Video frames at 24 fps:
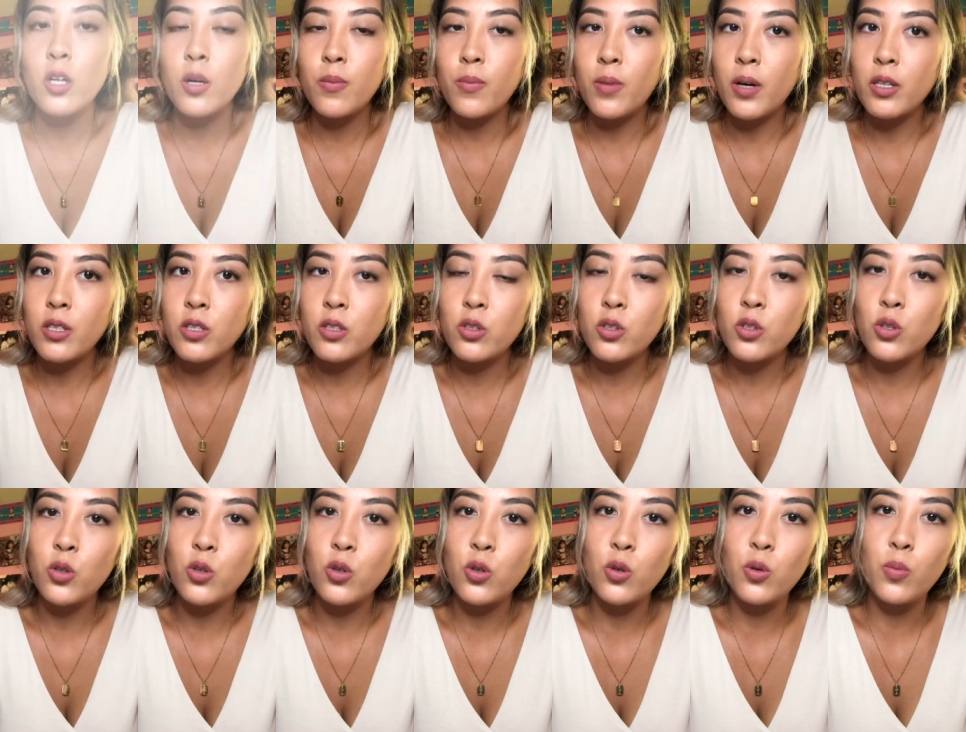my best
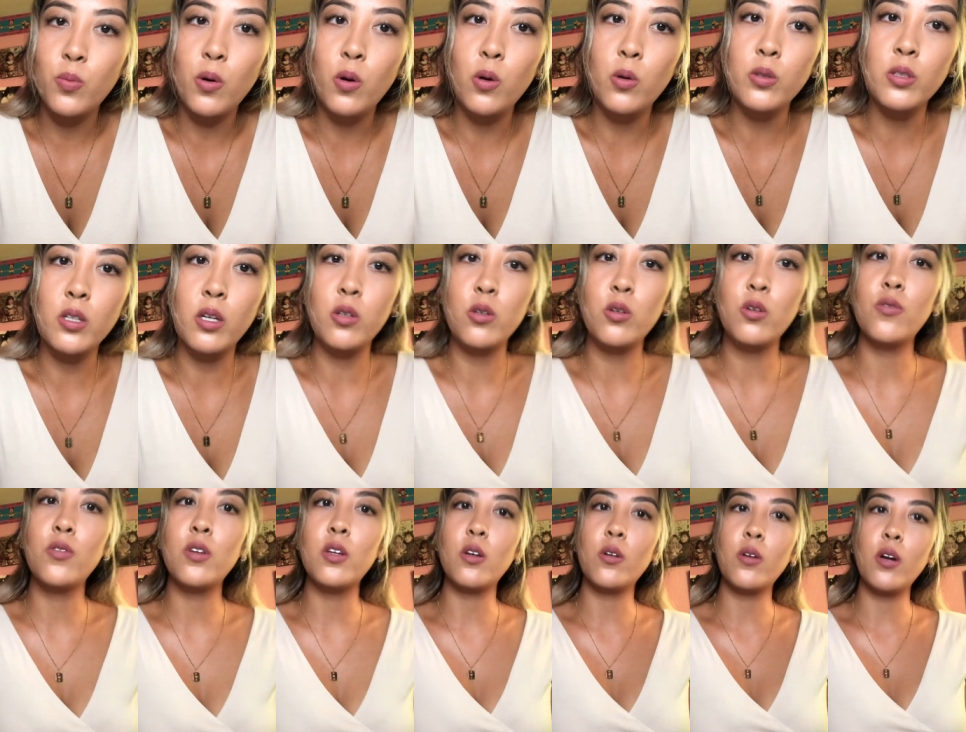to post a new
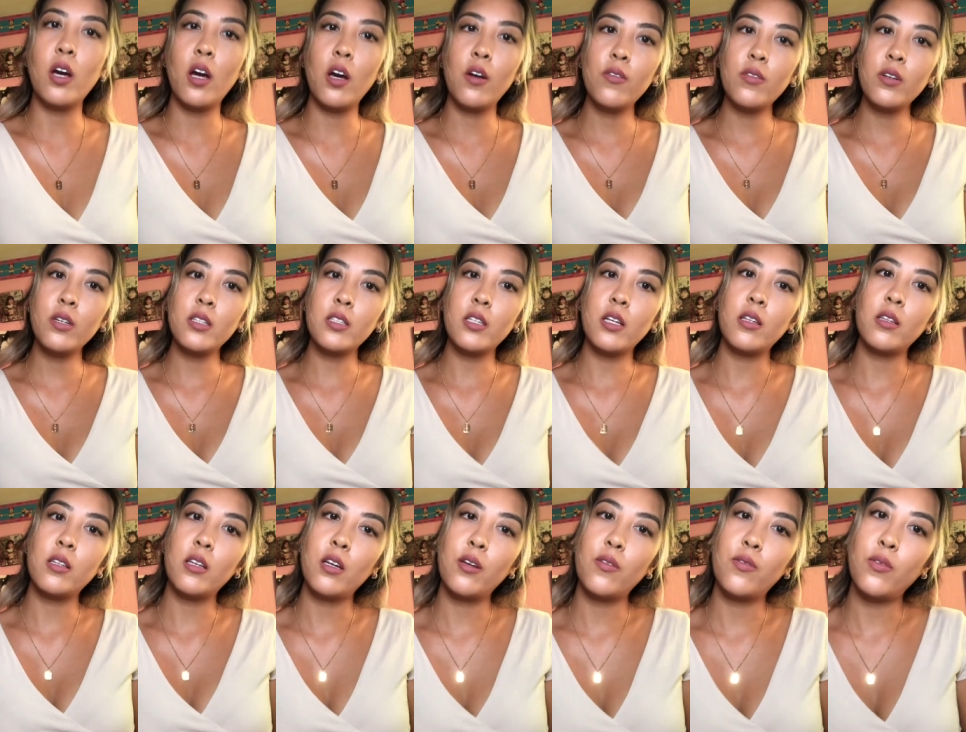video every
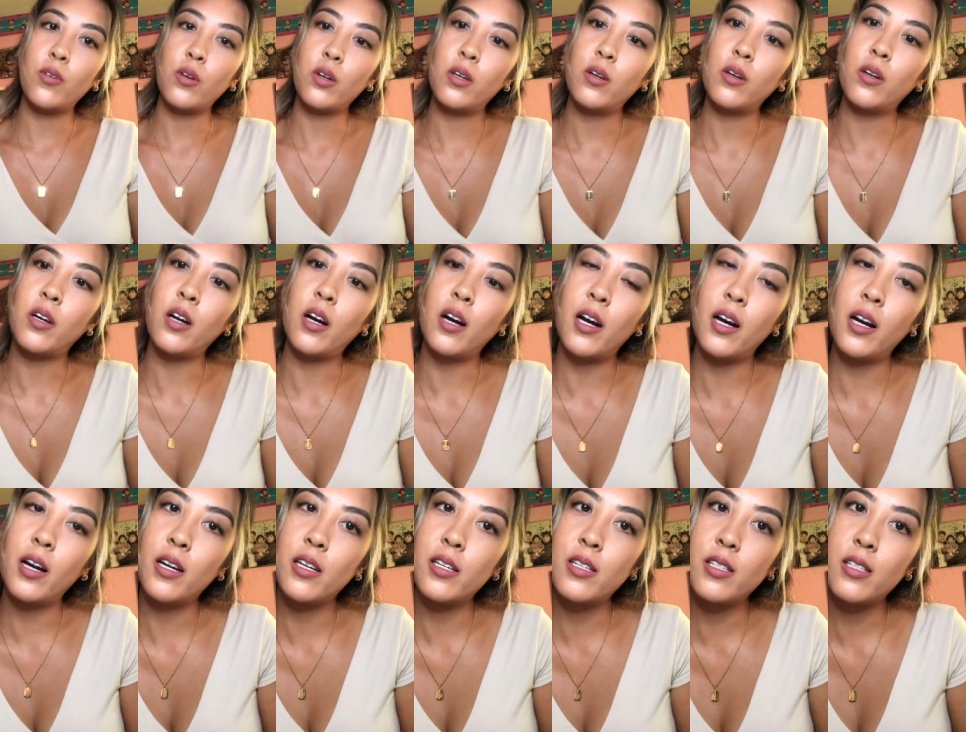Sunday for you
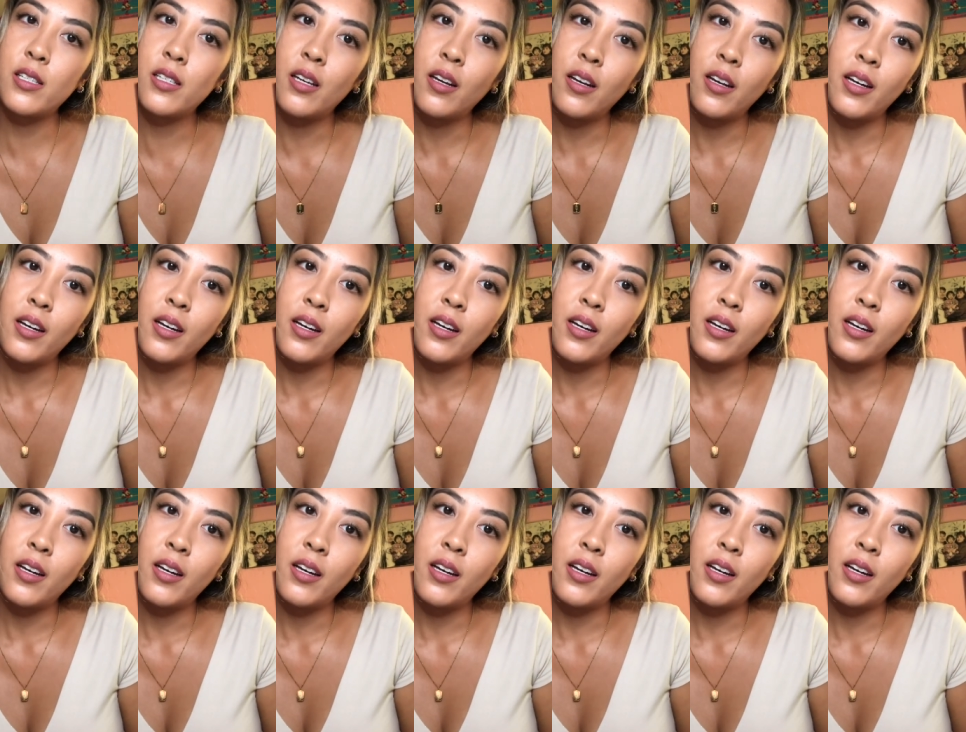guys,